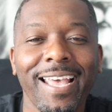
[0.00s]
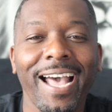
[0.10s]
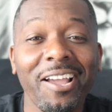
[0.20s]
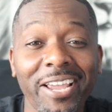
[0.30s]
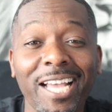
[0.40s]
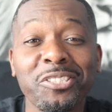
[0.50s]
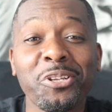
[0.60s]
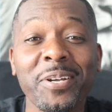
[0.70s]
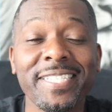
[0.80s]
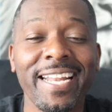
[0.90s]
How are you guys
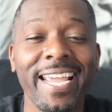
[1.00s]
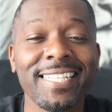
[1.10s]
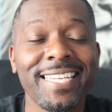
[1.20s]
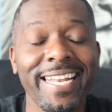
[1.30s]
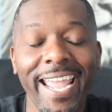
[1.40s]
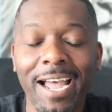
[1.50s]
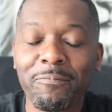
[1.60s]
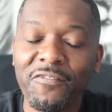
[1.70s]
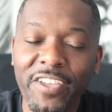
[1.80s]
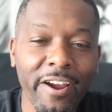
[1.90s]
doing today? Today
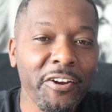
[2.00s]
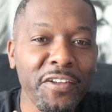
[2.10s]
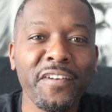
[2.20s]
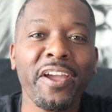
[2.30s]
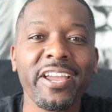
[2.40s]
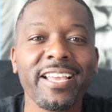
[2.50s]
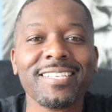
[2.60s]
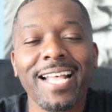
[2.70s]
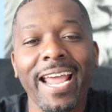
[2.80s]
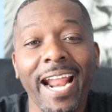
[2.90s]
I'm very
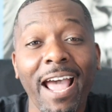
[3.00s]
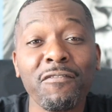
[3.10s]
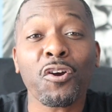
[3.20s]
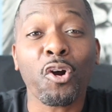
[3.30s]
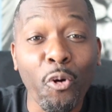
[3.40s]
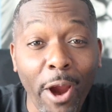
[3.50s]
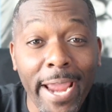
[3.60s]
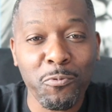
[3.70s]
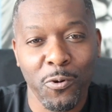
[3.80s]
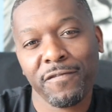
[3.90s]
excited. I have a
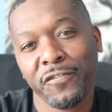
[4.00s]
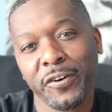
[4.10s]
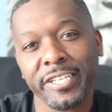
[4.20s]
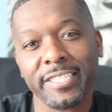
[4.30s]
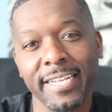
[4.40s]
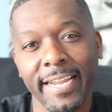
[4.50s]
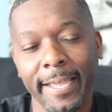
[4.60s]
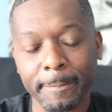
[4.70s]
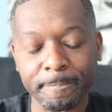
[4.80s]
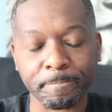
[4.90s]
great one for you
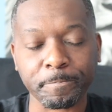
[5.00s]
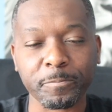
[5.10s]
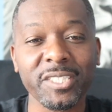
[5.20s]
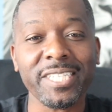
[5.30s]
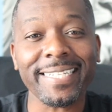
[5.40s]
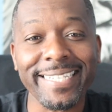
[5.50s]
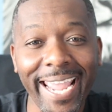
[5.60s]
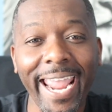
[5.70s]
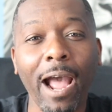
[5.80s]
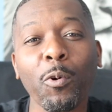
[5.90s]
today.
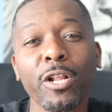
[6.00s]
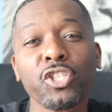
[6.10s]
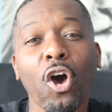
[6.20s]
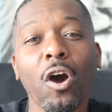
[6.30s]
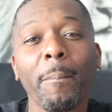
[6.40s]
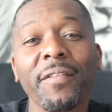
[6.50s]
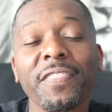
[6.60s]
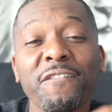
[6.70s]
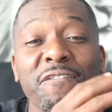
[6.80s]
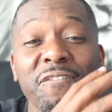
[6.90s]
Today I want to talk about
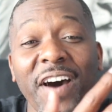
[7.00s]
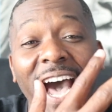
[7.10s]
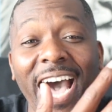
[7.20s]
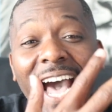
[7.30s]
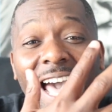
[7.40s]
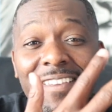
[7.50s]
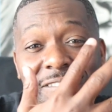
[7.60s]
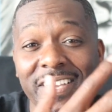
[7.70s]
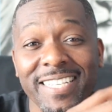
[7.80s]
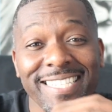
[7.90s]
the
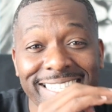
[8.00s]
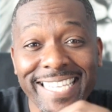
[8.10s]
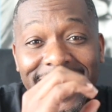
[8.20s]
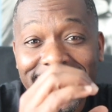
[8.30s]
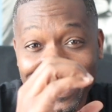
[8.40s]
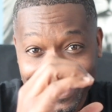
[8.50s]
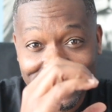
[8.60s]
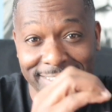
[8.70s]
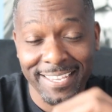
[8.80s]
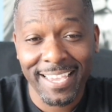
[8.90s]
5
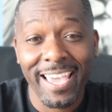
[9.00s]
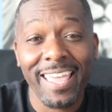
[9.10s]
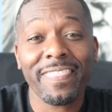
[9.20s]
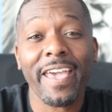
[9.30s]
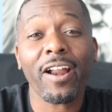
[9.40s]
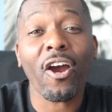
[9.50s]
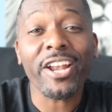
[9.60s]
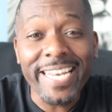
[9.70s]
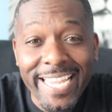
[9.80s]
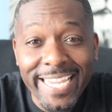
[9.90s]
C's that are
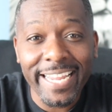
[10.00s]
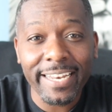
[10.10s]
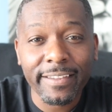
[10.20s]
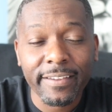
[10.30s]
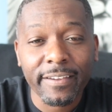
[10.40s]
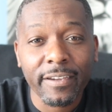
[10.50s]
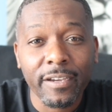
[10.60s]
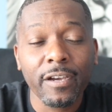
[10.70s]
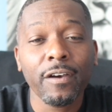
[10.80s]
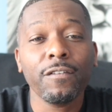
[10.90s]
needed
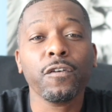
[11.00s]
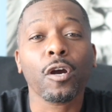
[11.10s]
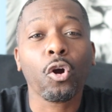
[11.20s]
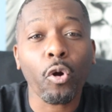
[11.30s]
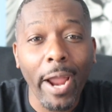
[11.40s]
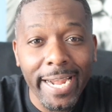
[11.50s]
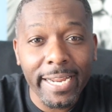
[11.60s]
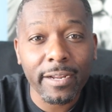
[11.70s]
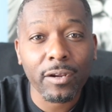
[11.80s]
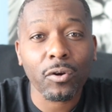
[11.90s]
for
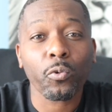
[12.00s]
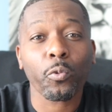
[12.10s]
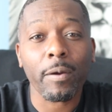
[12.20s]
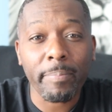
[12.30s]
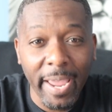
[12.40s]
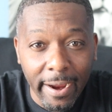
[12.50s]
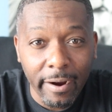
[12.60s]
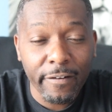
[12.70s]
credit repair.